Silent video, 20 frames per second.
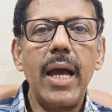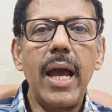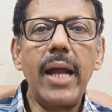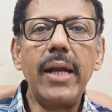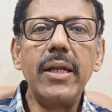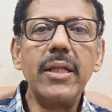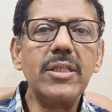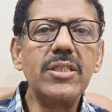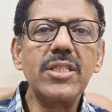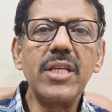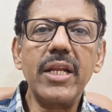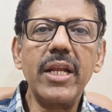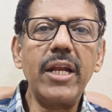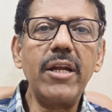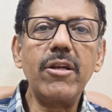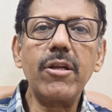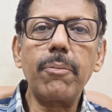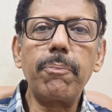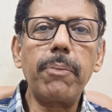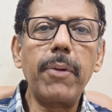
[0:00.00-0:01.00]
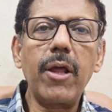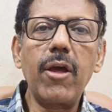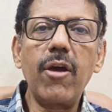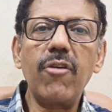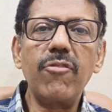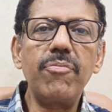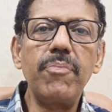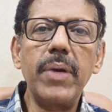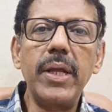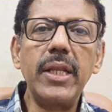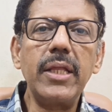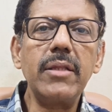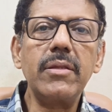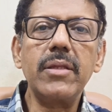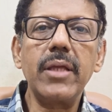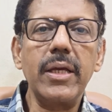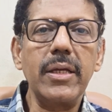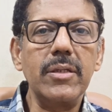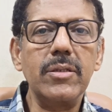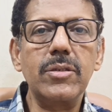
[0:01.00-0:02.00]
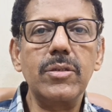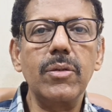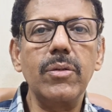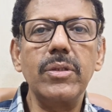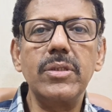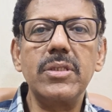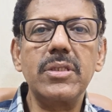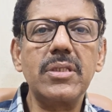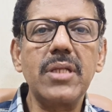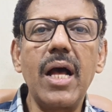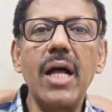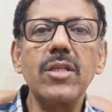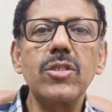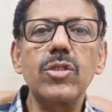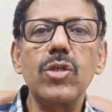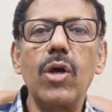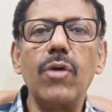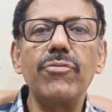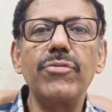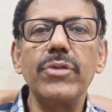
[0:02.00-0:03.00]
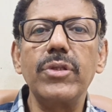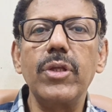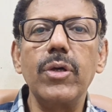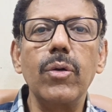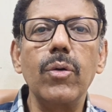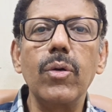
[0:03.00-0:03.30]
And it's an interplay of many things. So it starts off in the